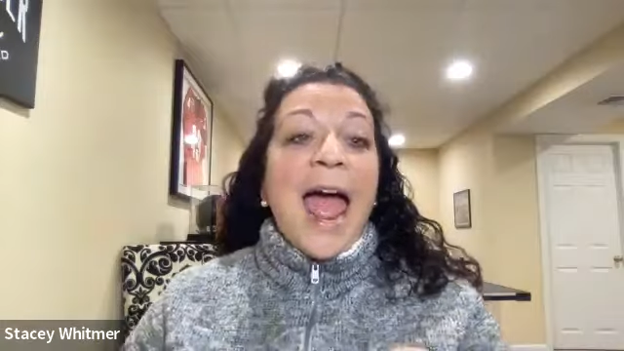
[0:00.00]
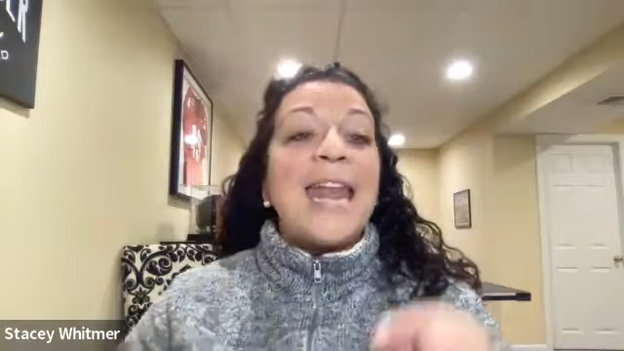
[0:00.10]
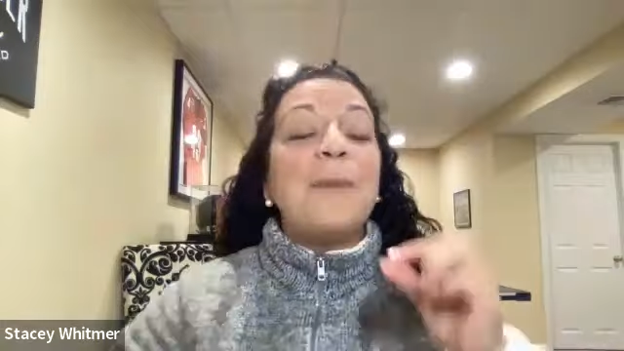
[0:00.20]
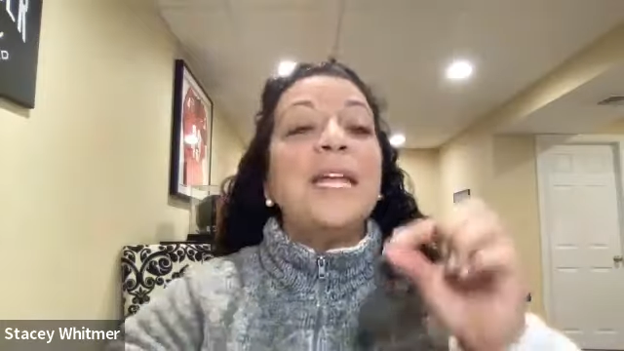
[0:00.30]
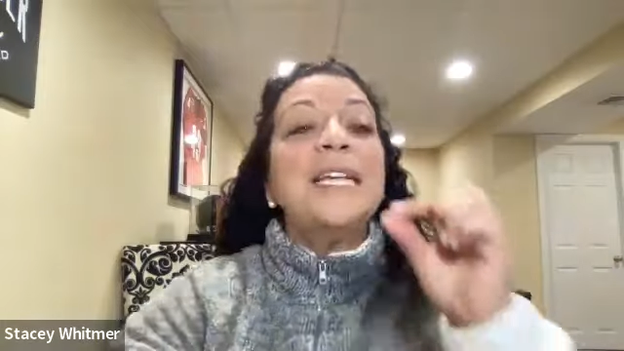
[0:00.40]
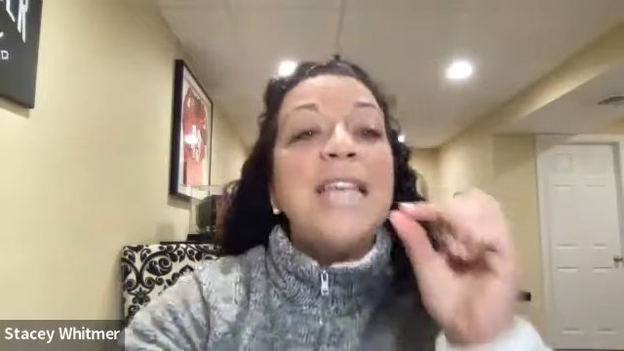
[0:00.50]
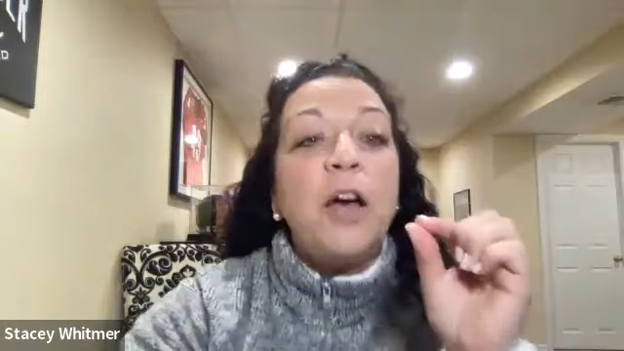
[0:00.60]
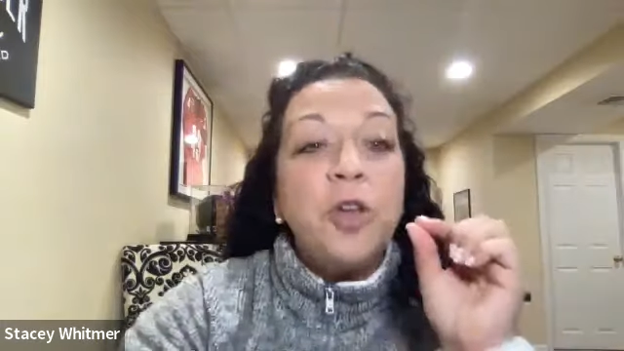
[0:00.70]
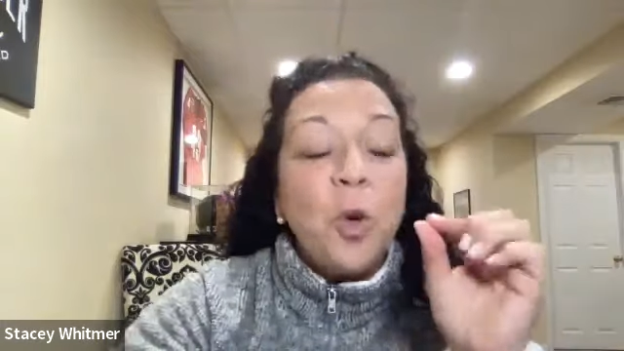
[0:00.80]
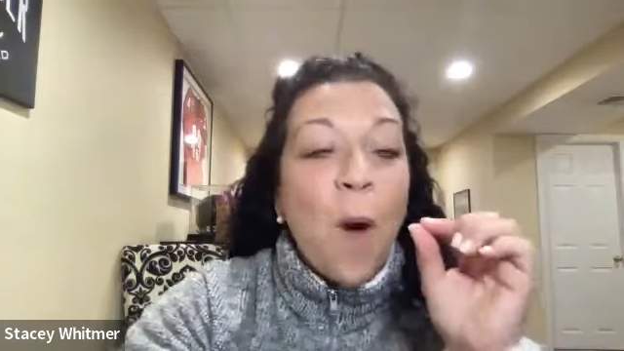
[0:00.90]
And I'm going to
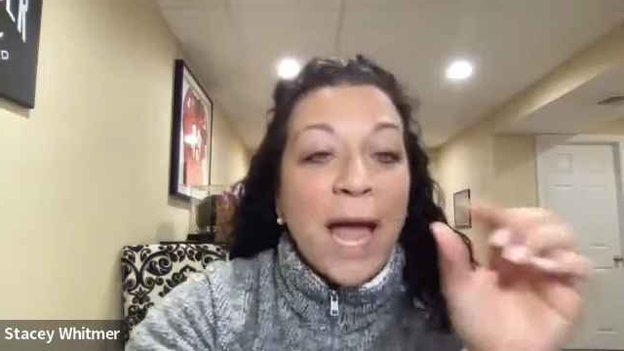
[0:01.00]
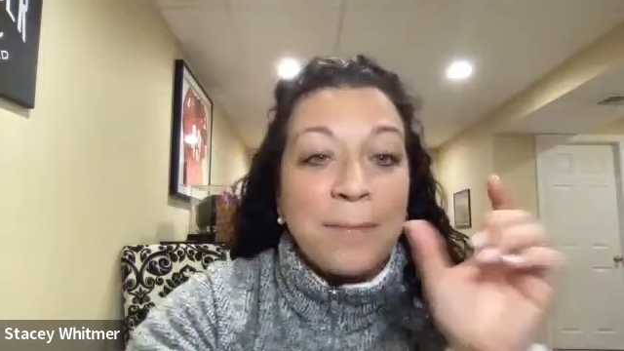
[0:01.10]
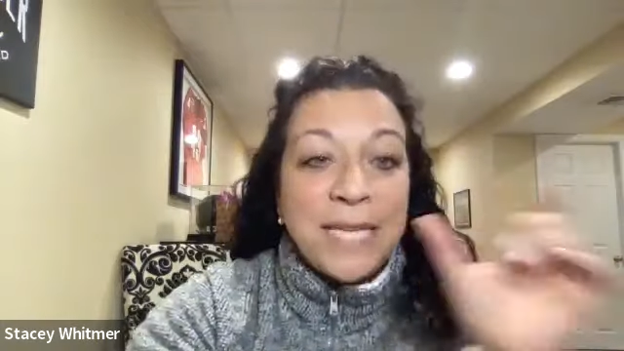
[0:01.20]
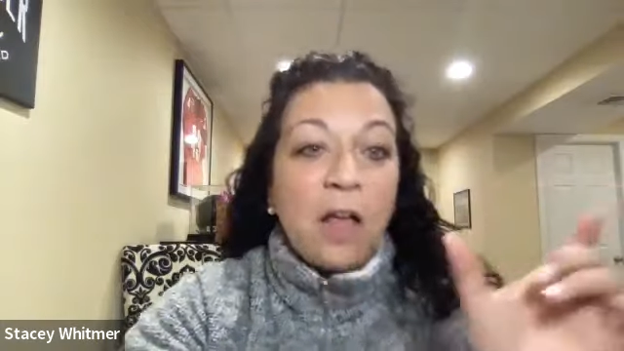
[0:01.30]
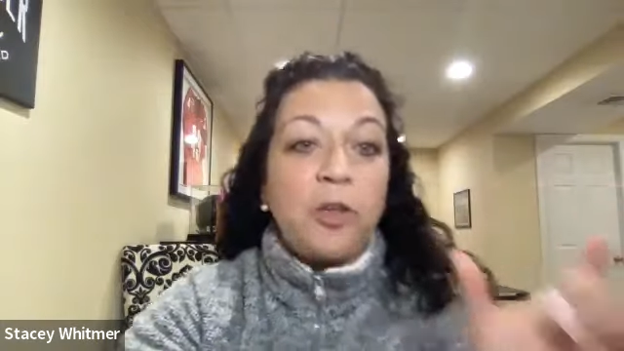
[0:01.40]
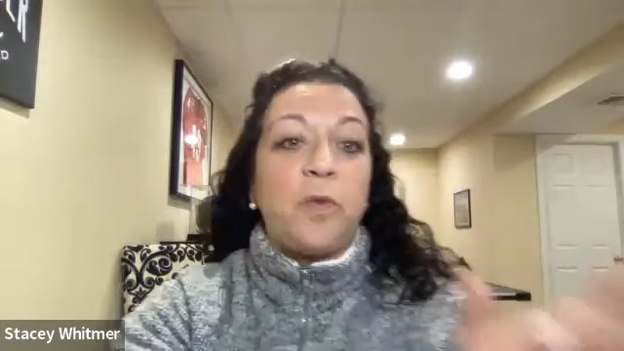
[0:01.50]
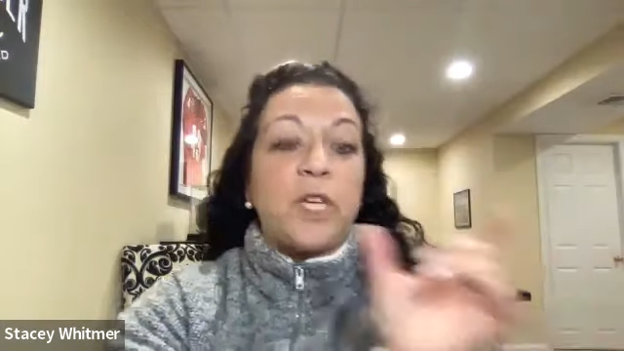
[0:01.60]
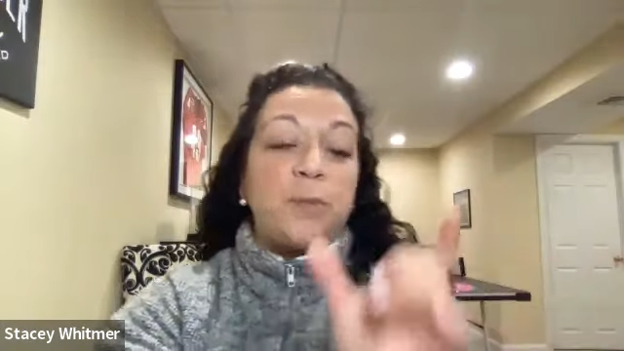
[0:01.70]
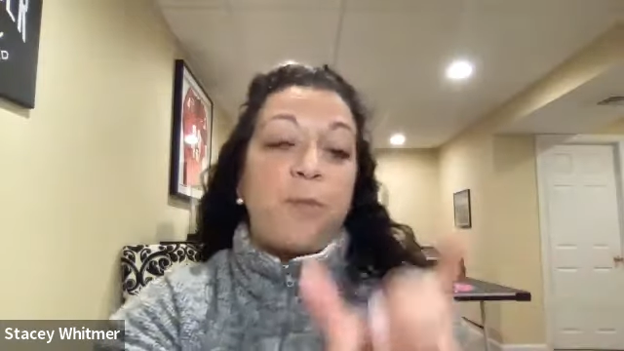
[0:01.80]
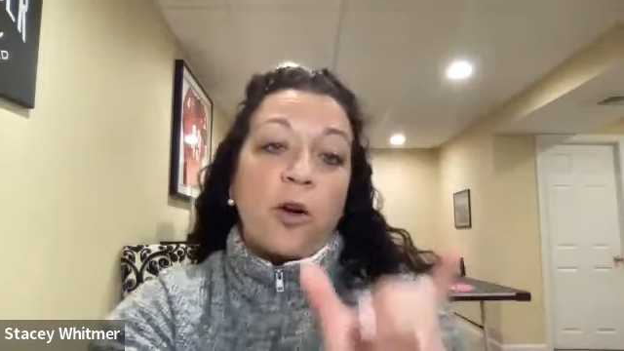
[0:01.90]
tell you why I'm telling you
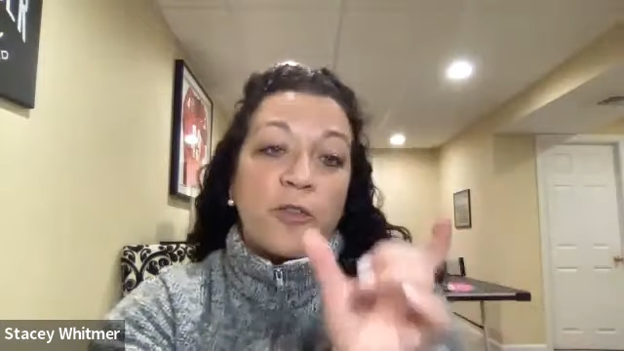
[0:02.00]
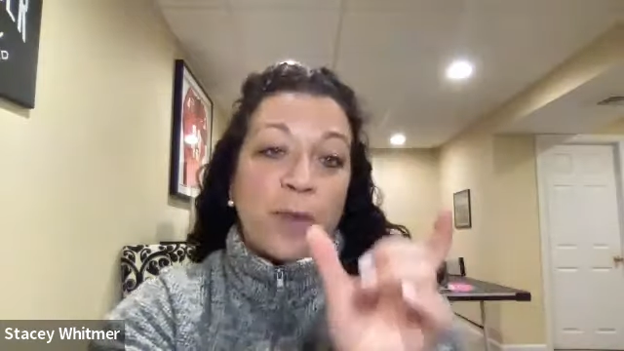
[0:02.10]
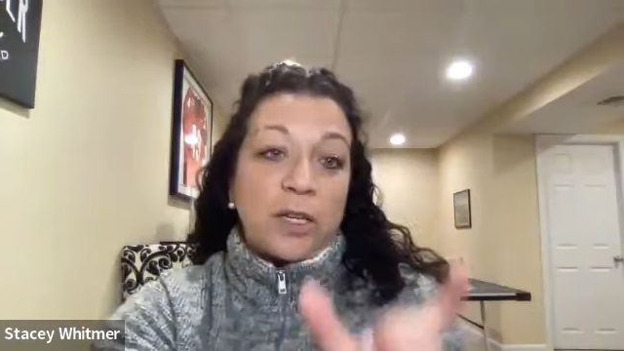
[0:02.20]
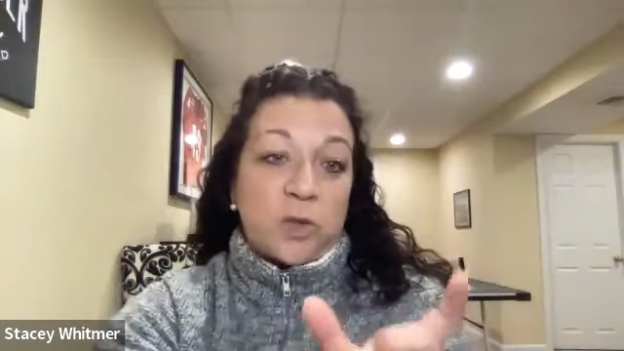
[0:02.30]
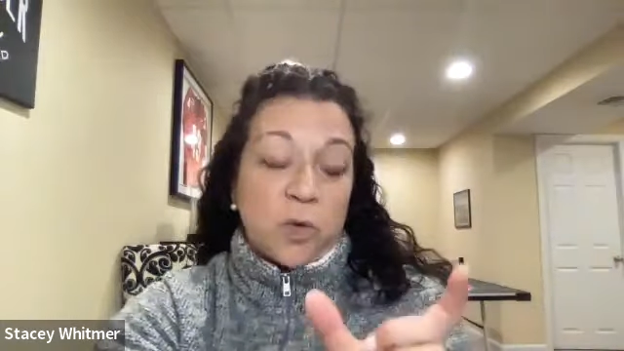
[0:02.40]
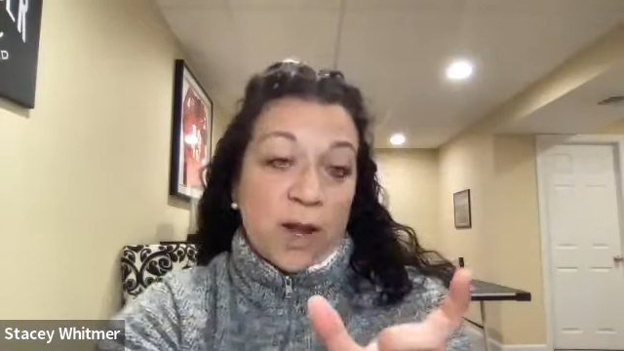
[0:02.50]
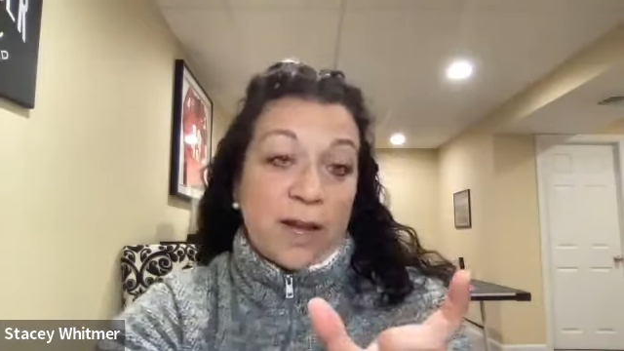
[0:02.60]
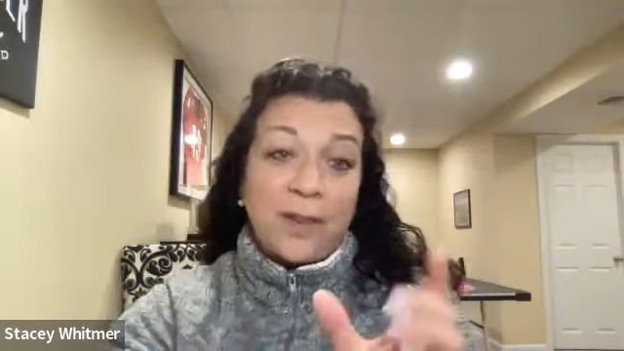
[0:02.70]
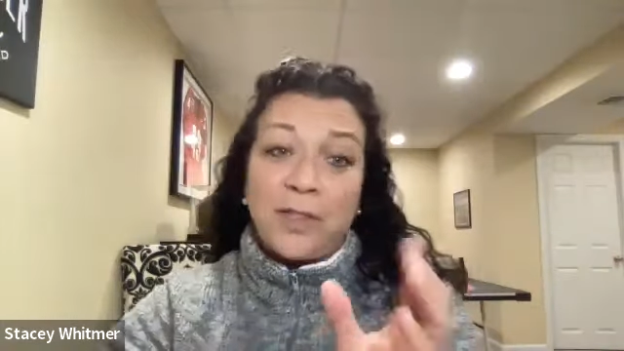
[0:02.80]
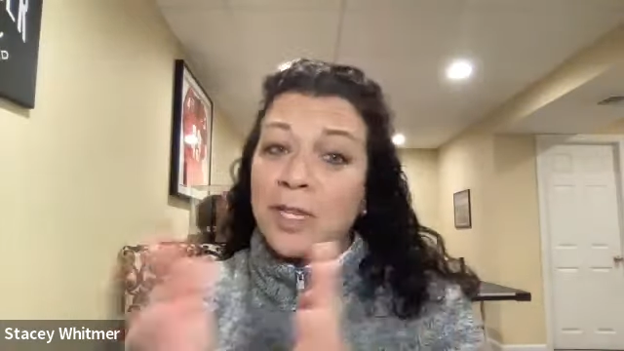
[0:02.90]
this part of my story,
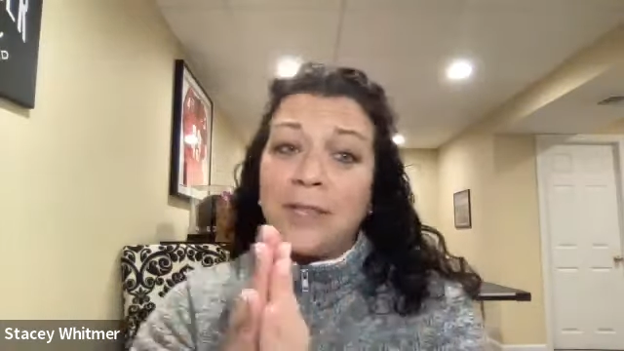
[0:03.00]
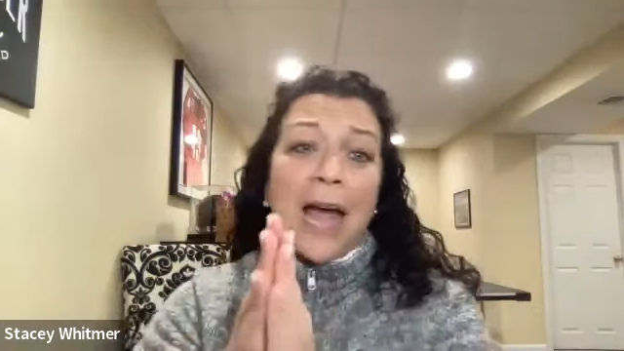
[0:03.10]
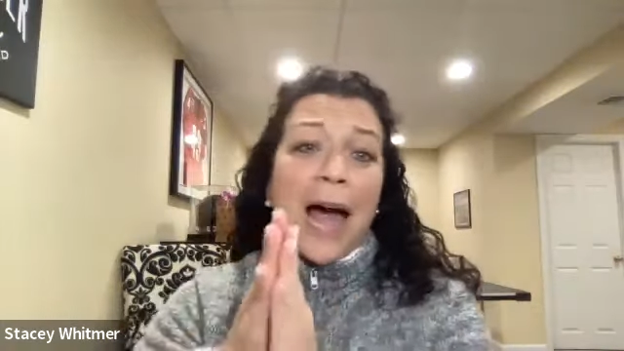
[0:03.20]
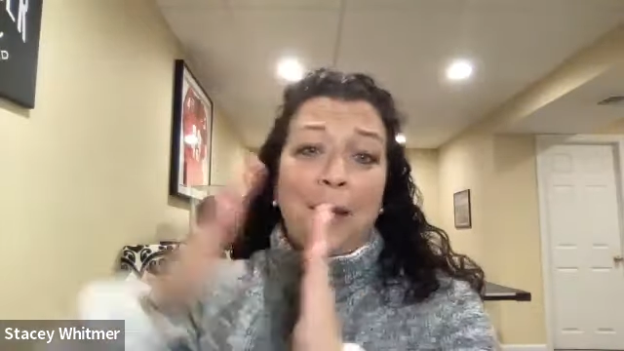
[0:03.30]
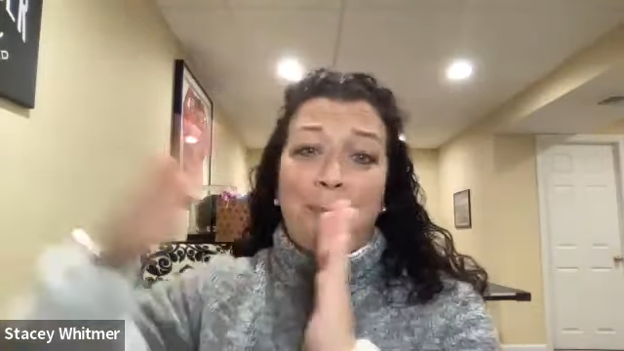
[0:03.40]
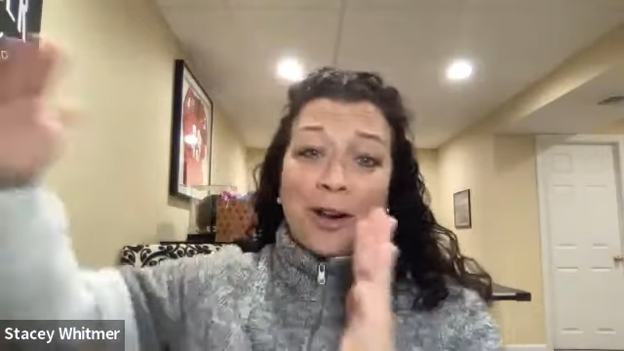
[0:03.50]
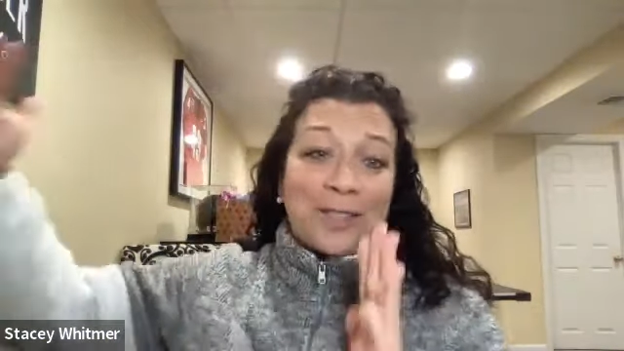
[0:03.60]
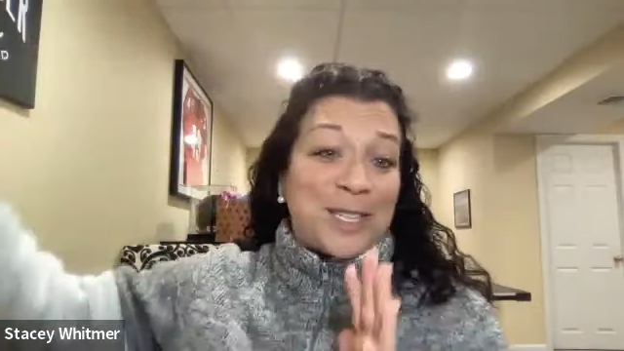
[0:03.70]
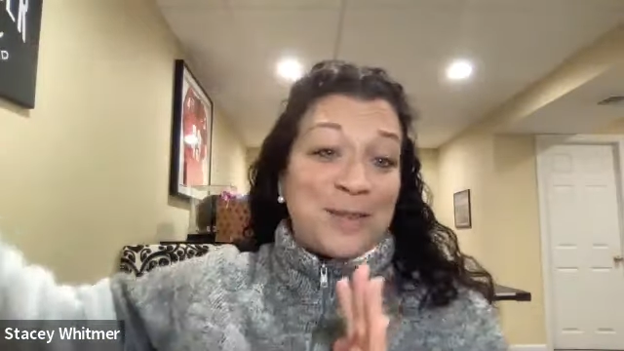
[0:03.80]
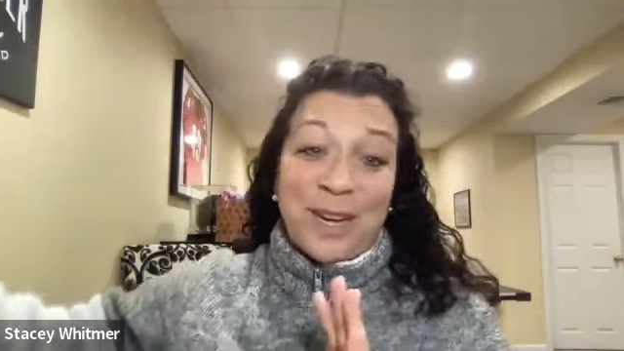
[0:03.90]
because there's a lot of
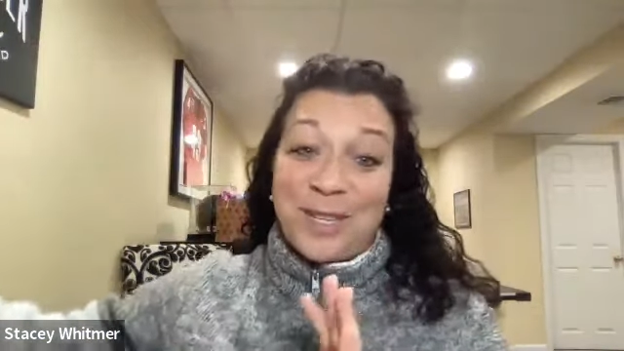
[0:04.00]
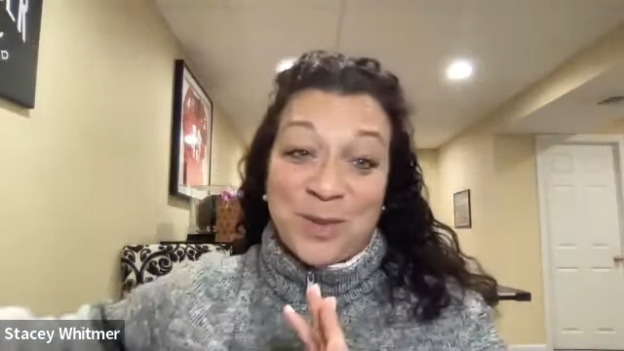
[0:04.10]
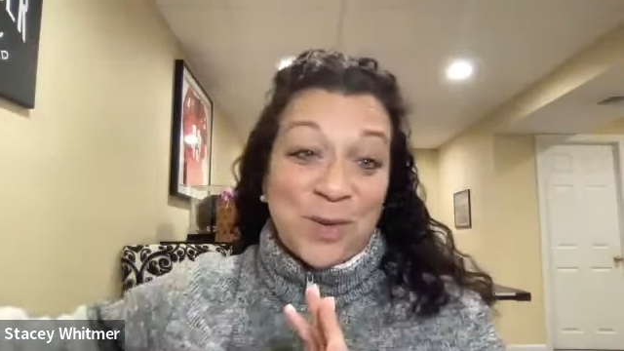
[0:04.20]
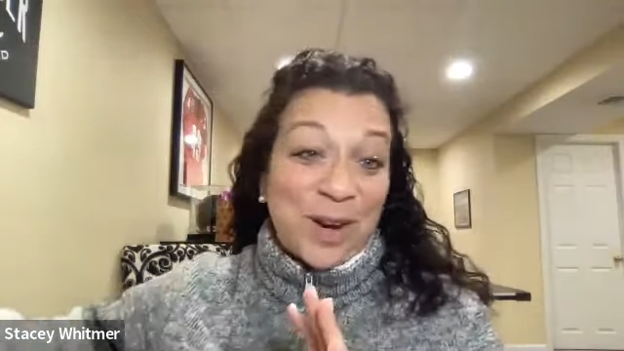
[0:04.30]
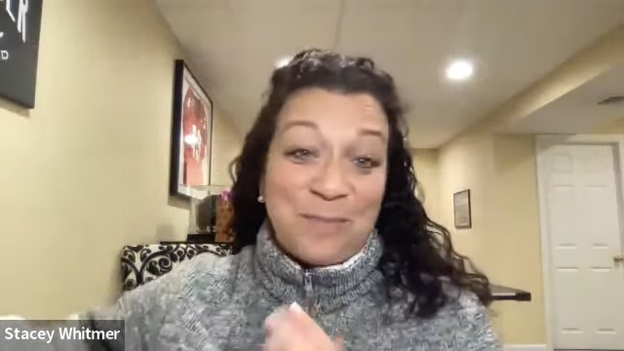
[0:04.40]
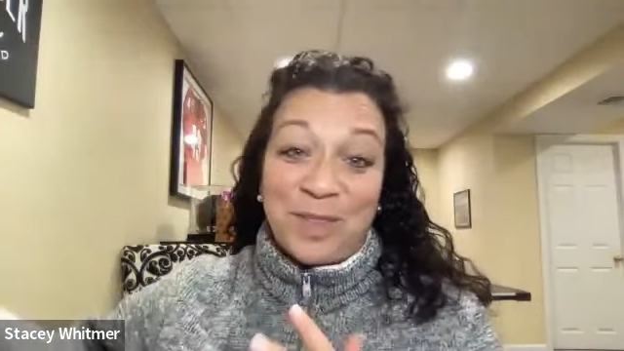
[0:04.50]
parts to my story.